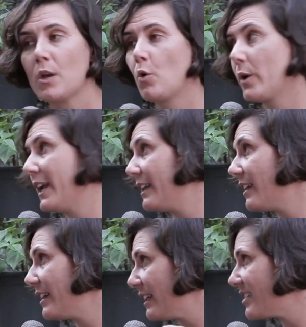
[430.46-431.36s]
or in,
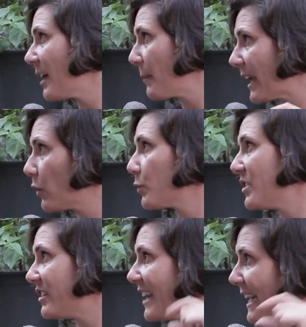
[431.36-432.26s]
in something else which
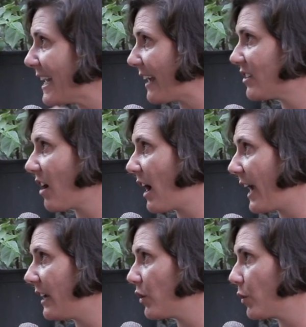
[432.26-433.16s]
is indexed high
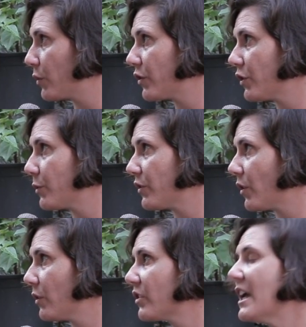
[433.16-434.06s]
in Google search
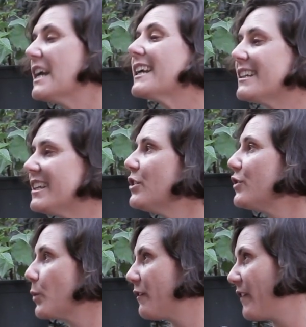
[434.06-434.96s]
results continues
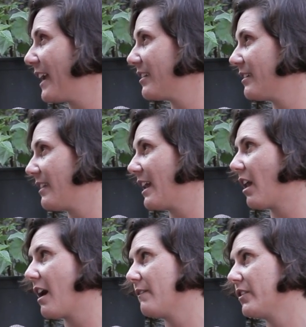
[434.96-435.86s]
to affect their
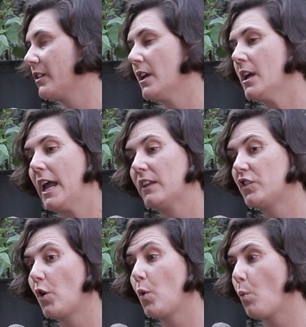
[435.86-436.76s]
lives. And
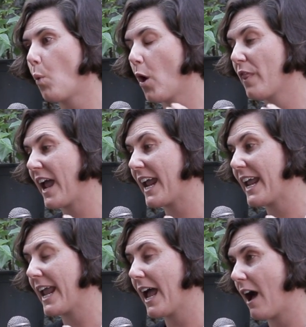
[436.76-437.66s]
so what they
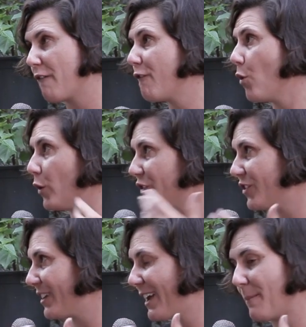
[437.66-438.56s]
are forced
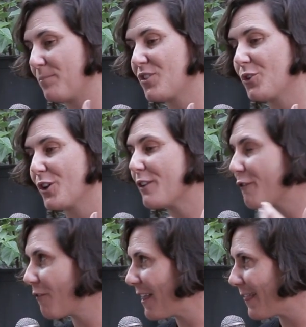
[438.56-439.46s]
um, to
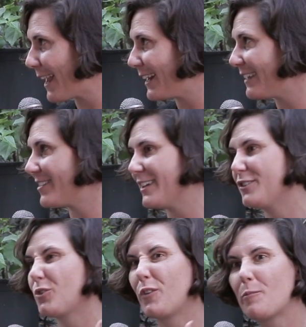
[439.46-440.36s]
confront then is this
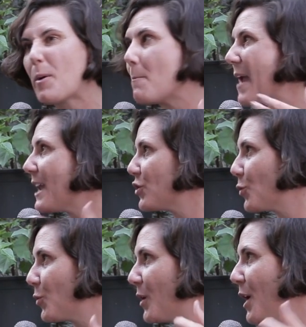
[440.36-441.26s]
sort of
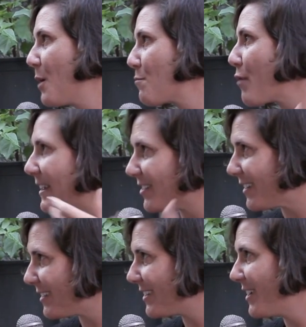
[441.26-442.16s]
perpetual
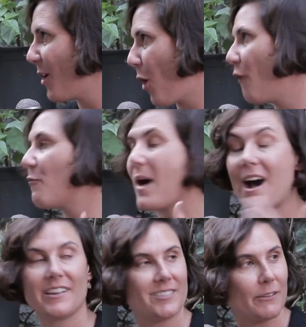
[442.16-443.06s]
present of
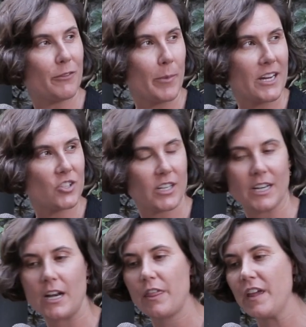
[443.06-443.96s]
past information.
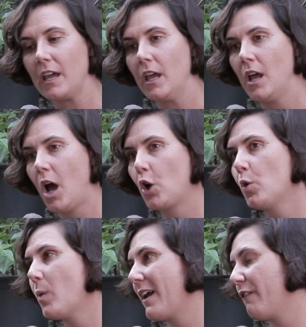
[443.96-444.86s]
And I think a good
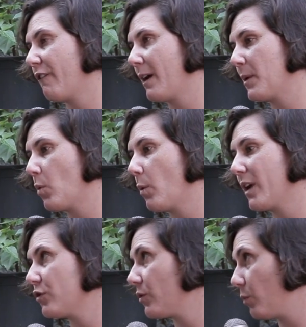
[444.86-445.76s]
way of framing what we're
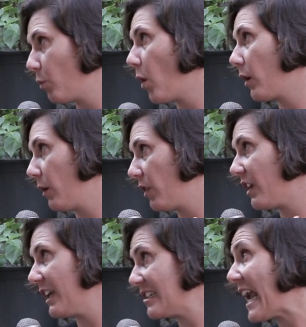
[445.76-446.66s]
what the
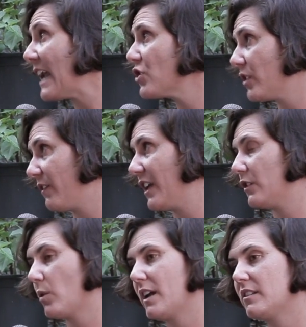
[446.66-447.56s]
intention of these
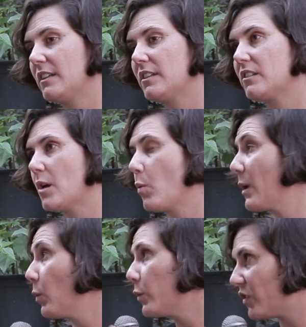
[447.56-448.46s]
rights is is that we
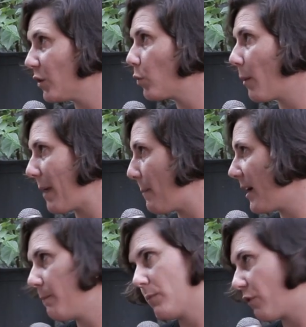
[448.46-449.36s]
will still remember.
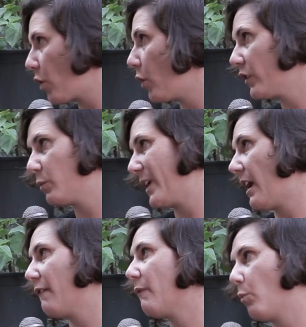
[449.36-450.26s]
Of course, we
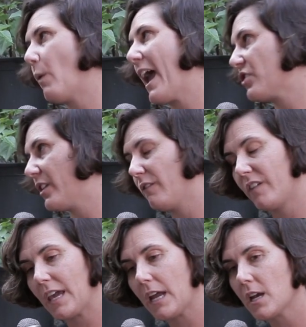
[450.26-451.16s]
can't actually
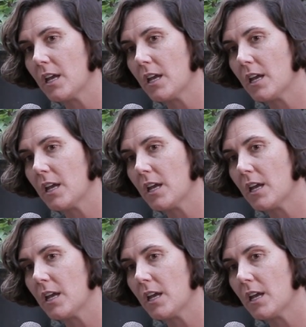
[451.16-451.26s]
forget,